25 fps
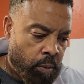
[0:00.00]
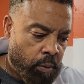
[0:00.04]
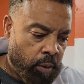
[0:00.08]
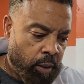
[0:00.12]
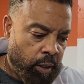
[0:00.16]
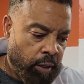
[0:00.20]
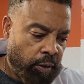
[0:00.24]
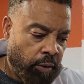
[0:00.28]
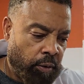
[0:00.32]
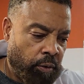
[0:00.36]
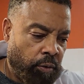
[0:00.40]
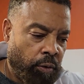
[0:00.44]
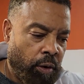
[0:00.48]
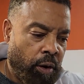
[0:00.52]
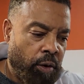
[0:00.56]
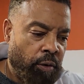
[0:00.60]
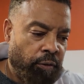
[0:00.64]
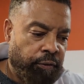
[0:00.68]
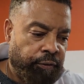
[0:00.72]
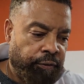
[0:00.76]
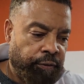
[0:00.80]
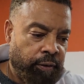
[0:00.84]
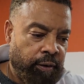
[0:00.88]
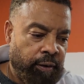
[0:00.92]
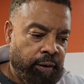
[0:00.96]
Well, the
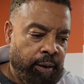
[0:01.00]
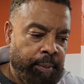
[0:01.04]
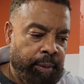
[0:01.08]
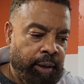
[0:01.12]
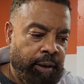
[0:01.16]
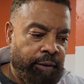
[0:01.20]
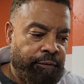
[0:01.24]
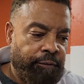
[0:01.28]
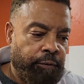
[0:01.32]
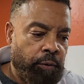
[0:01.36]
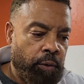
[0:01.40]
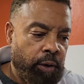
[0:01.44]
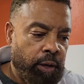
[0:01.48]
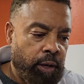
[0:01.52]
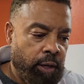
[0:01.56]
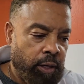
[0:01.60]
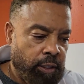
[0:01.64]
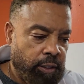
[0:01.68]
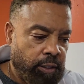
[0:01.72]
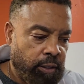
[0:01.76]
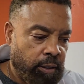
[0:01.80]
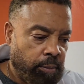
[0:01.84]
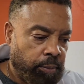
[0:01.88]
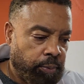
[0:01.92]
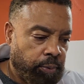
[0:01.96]
growth. 4 years
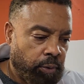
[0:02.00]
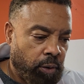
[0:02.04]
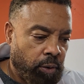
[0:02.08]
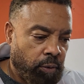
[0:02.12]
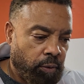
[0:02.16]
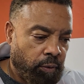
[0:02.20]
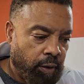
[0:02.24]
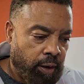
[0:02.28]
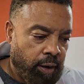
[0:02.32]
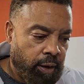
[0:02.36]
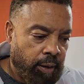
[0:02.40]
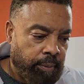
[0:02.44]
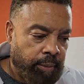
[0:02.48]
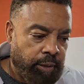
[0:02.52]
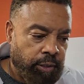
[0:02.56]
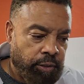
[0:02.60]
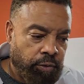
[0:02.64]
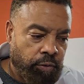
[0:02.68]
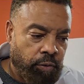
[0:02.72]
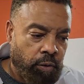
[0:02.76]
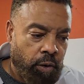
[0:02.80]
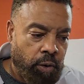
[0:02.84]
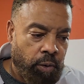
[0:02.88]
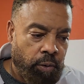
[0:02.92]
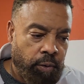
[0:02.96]
in the program, he's
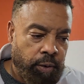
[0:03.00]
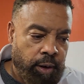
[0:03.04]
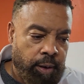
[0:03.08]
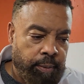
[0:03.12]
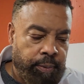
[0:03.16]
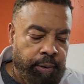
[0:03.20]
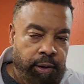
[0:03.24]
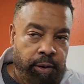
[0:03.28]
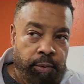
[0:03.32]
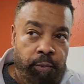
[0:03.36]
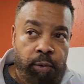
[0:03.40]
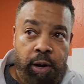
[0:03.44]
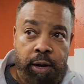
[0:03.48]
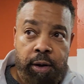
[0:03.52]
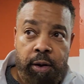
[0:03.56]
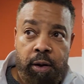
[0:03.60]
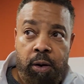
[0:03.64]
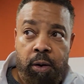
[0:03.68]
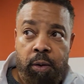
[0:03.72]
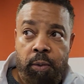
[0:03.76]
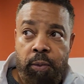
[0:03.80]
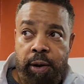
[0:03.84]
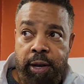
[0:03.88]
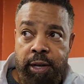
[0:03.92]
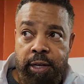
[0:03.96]
grown up. He wasn't
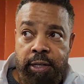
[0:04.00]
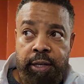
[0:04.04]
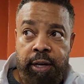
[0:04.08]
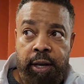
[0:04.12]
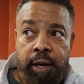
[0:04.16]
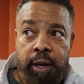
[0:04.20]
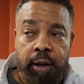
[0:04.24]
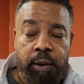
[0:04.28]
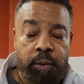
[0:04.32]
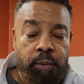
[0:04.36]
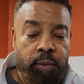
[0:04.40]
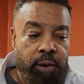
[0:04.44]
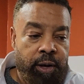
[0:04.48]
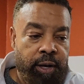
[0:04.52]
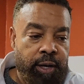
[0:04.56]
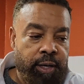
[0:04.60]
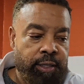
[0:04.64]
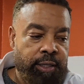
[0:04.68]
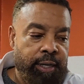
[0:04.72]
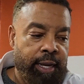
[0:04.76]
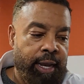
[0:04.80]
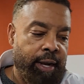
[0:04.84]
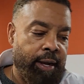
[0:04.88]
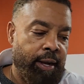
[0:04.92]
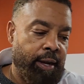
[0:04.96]
always here where he's
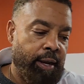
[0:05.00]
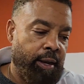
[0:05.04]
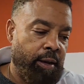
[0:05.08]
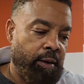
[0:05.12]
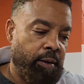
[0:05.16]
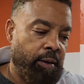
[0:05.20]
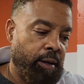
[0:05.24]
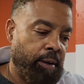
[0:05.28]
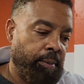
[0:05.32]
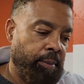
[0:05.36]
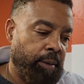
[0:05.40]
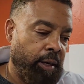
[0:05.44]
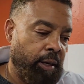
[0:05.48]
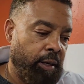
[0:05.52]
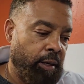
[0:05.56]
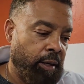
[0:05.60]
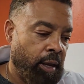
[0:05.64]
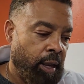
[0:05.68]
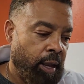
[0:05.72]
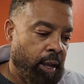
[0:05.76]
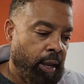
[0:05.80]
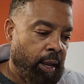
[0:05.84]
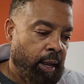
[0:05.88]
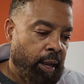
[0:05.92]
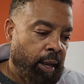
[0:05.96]
at now.
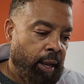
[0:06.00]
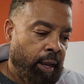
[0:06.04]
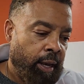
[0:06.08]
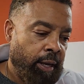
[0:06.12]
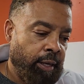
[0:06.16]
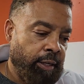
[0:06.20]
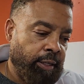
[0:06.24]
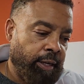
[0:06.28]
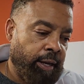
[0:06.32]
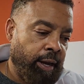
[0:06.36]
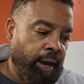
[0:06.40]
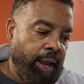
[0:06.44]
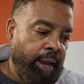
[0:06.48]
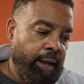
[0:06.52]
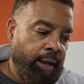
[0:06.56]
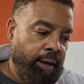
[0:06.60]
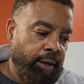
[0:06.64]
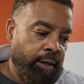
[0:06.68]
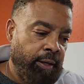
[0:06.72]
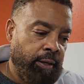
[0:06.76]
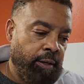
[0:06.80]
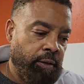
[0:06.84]
He's gaining,